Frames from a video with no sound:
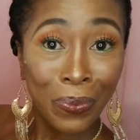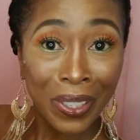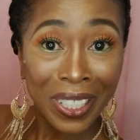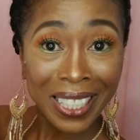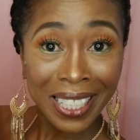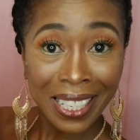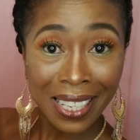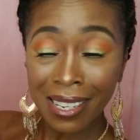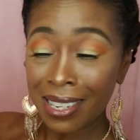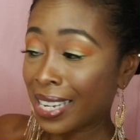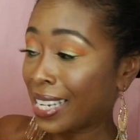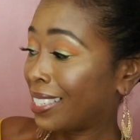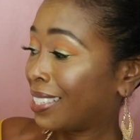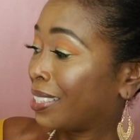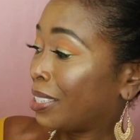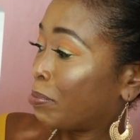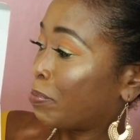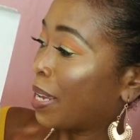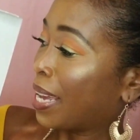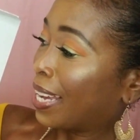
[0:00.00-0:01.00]
Really
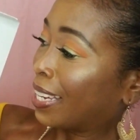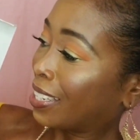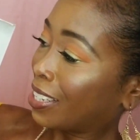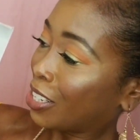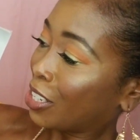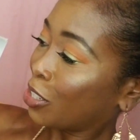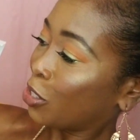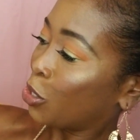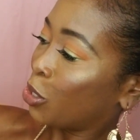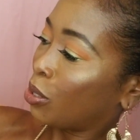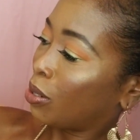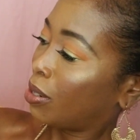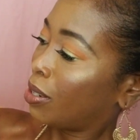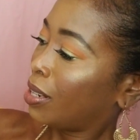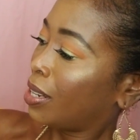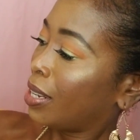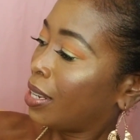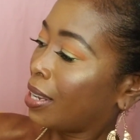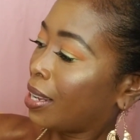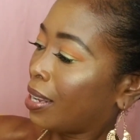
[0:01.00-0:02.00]
nicely packaged.
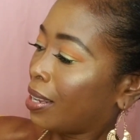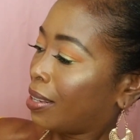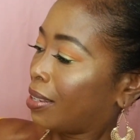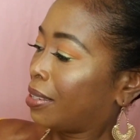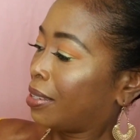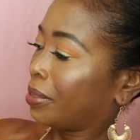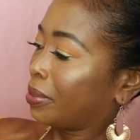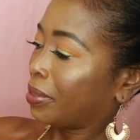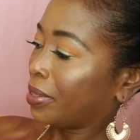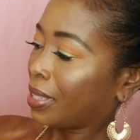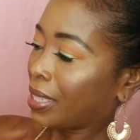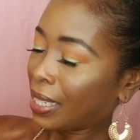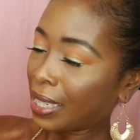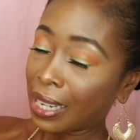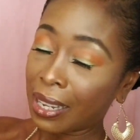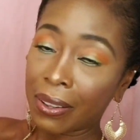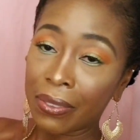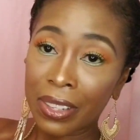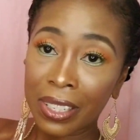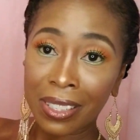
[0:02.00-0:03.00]

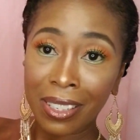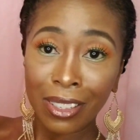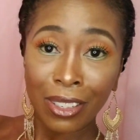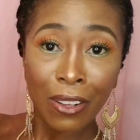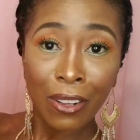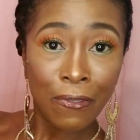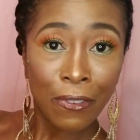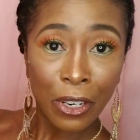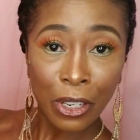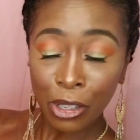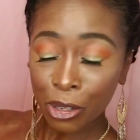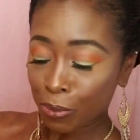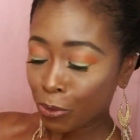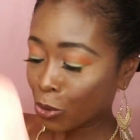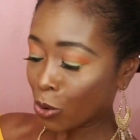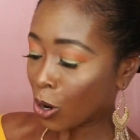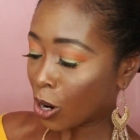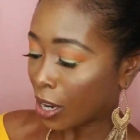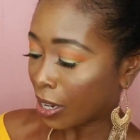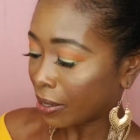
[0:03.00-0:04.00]
Now this is the first
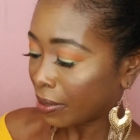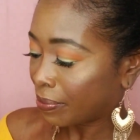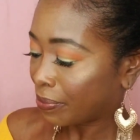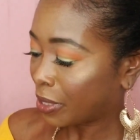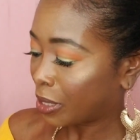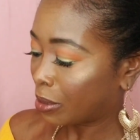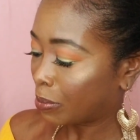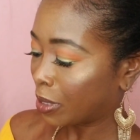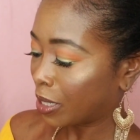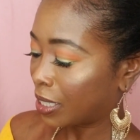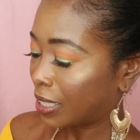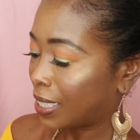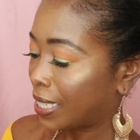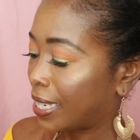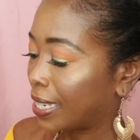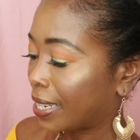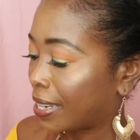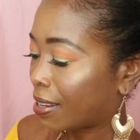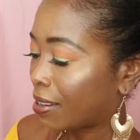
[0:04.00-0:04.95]
bra that I'm gonna take